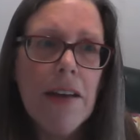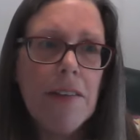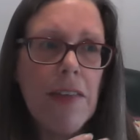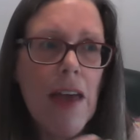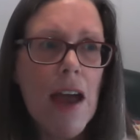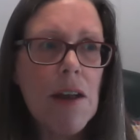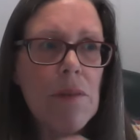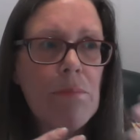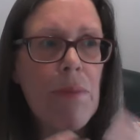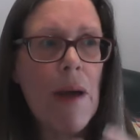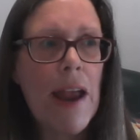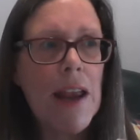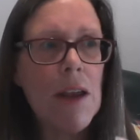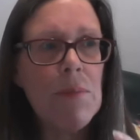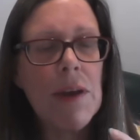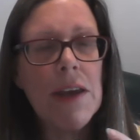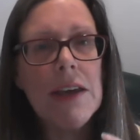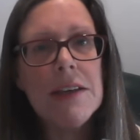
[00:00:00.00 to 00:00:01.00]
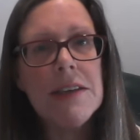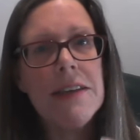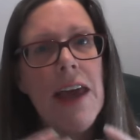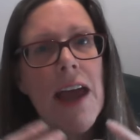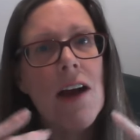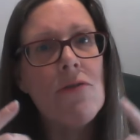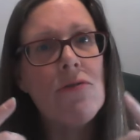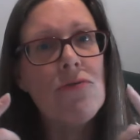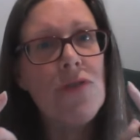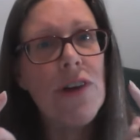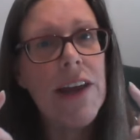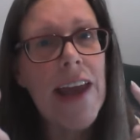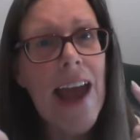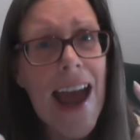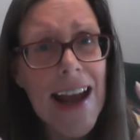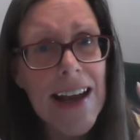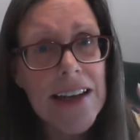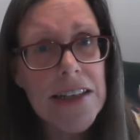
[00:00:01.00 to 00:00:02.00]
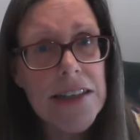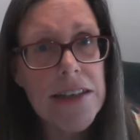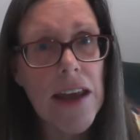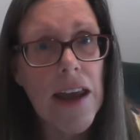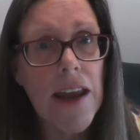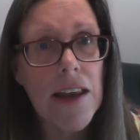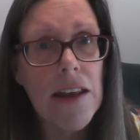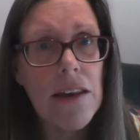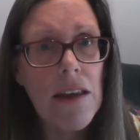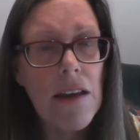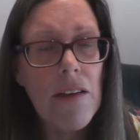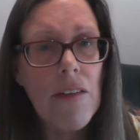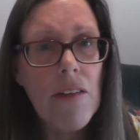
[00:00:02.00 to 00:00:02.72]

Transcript: that baby is now reacting.